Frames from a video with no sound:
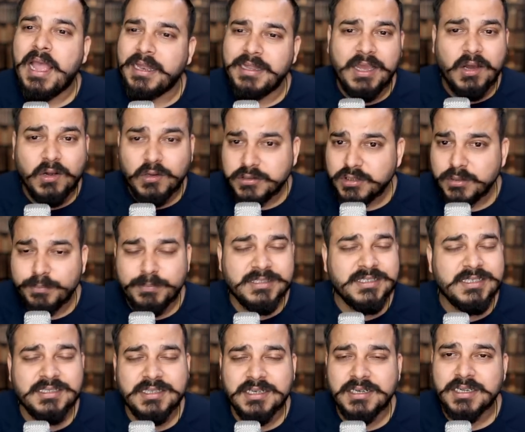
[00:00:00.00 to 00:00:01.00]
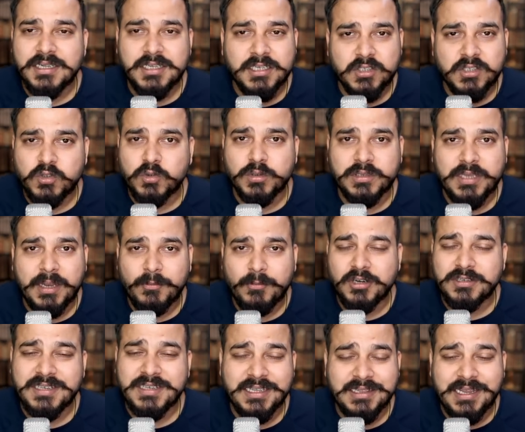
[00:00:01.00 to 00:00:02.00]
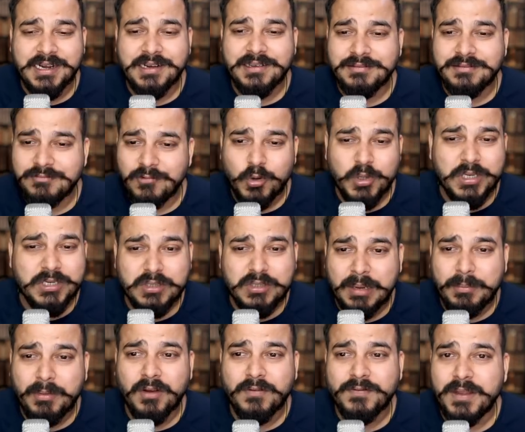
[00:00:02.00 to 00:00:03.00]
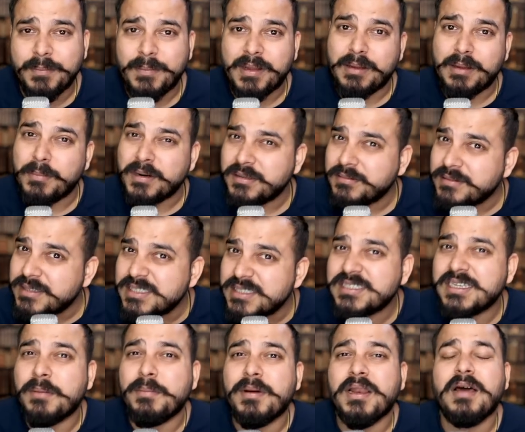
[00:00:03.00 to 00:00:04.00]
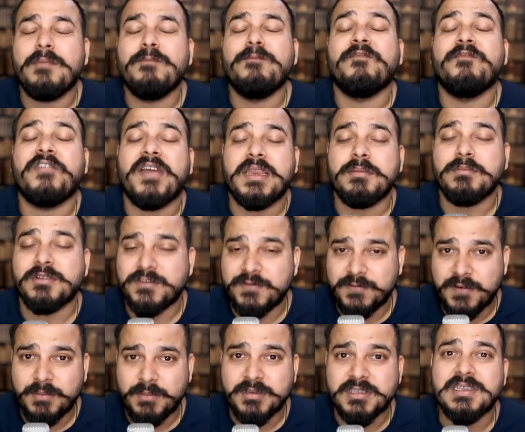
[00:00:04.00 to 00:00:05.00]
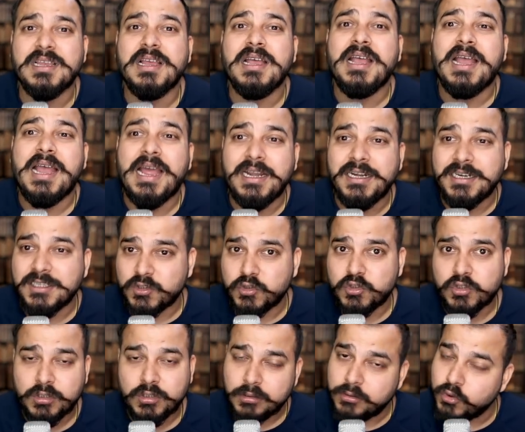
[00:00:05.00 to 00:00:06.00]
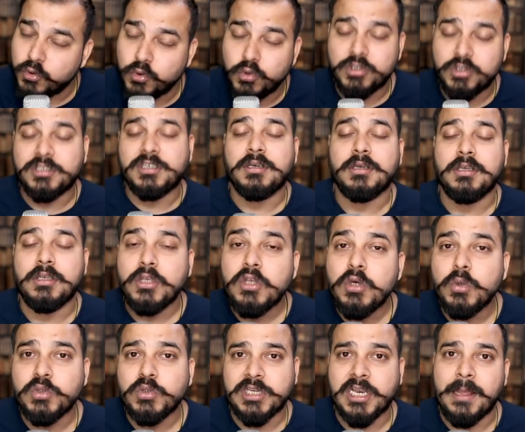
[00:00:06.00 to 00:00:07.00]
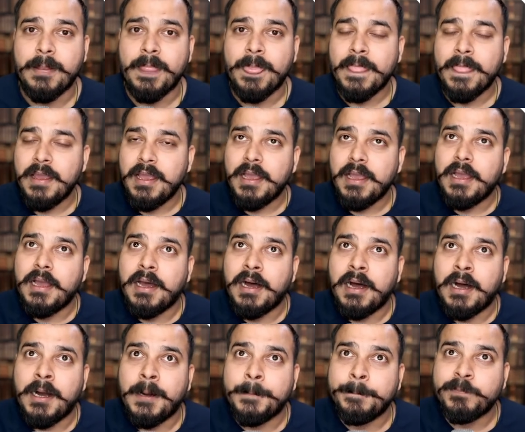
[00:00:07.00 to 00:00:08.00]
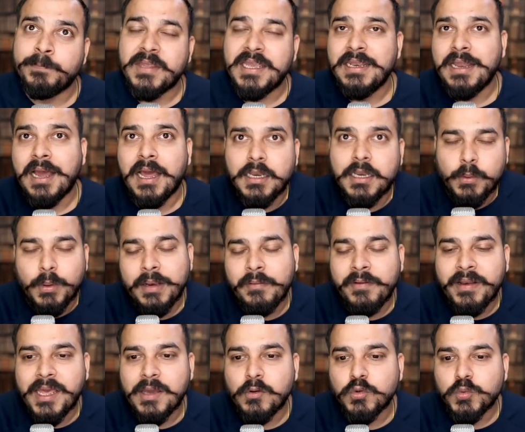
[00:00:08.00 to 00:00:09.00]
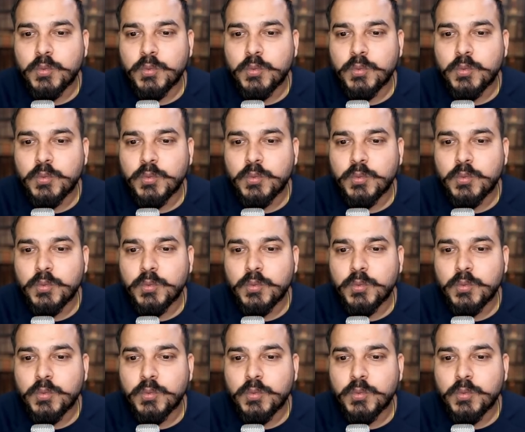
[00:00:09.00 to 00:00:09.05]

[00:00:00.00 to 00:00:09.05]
and they are also business intelligence tools. I'm not saying that only a couple of them are, but this couple are very much famous and it is used hugely. In Honeywell, when I